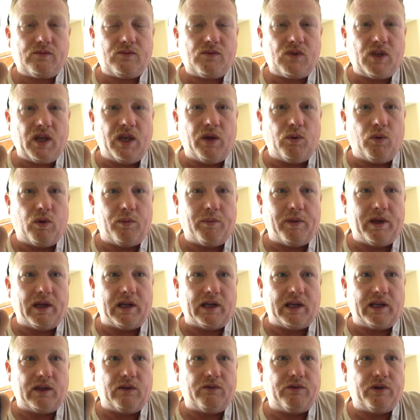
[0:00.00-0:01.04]
It would be
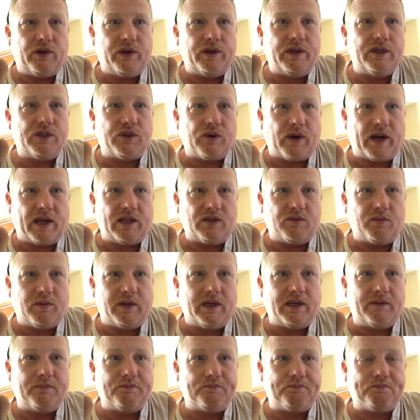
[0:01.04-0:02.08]
illegal for you to
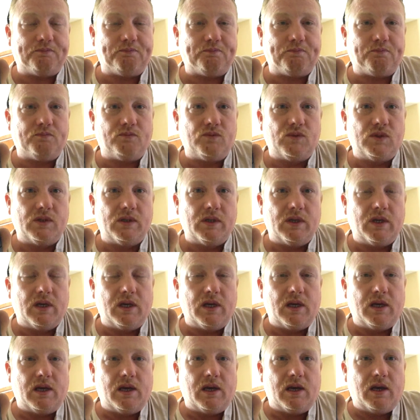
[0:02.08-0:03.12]
transmit,
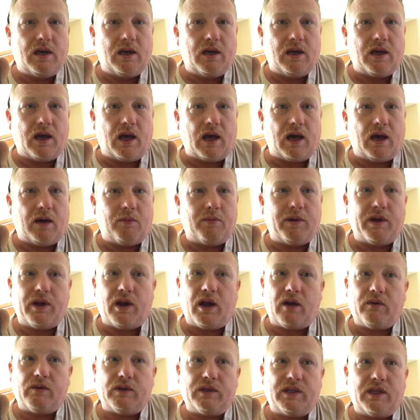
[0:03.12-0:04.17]
but
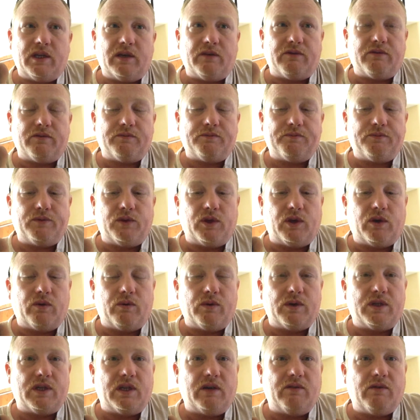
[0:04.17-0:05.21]
not receive. You can
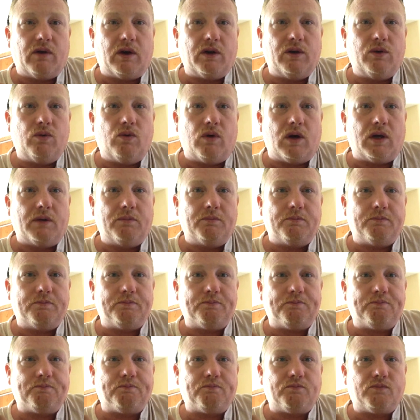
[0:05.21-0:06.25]
receive all you want
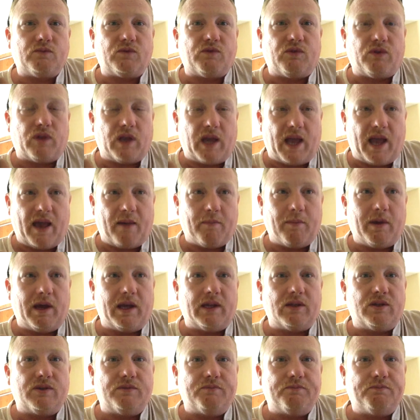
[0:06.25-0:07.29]
for the ham
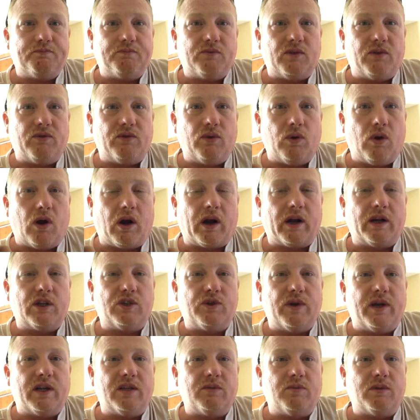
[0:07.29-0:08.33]
bands. If you are going to
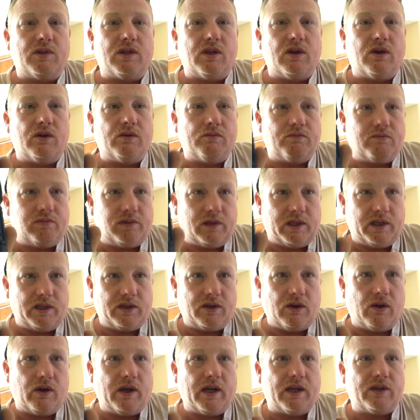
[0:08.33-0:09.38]
transmit, though, please
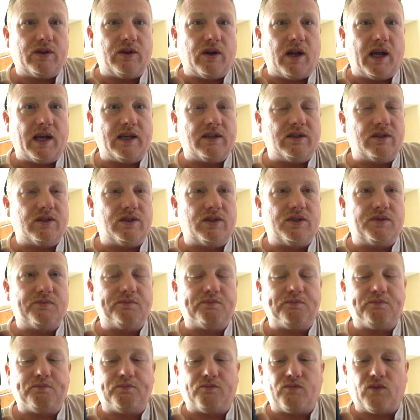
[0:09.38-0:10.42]
go get your license,
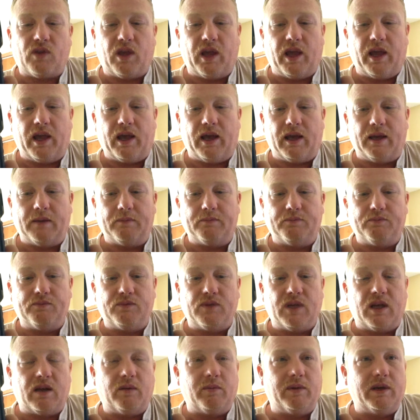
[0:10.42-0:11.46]
and
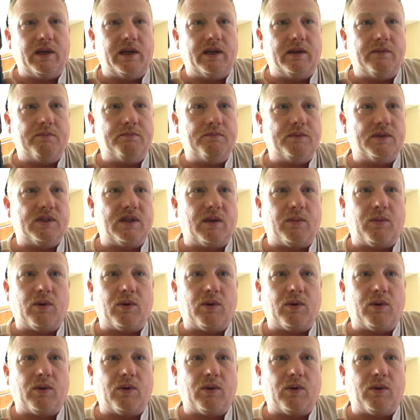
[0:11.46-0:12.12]
that'll be a separate